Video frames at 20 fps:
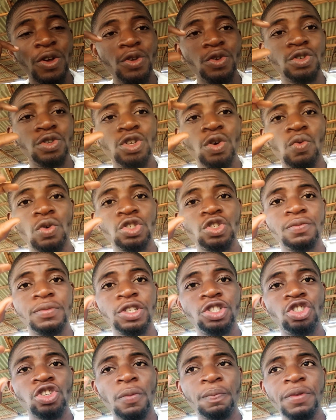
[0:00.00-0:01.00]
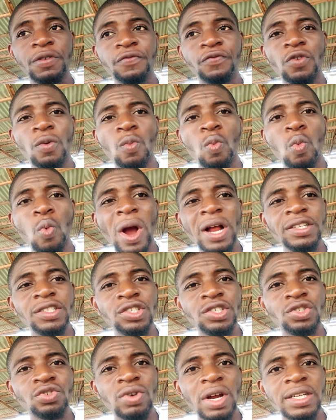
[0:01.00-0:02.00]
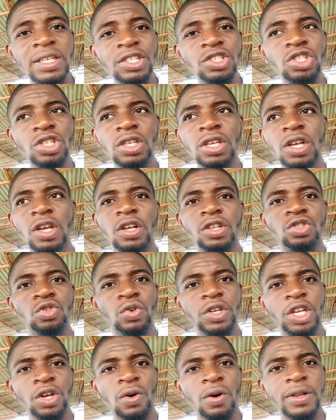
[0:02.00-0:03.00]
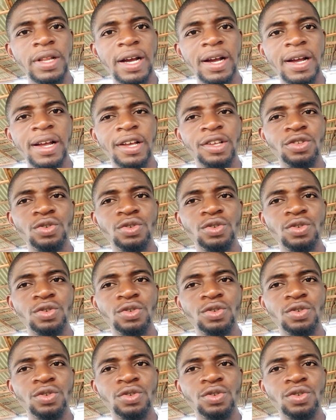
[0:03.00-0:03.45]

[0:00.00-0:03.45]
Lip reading: You don't want to be jumping from one strategy to the other.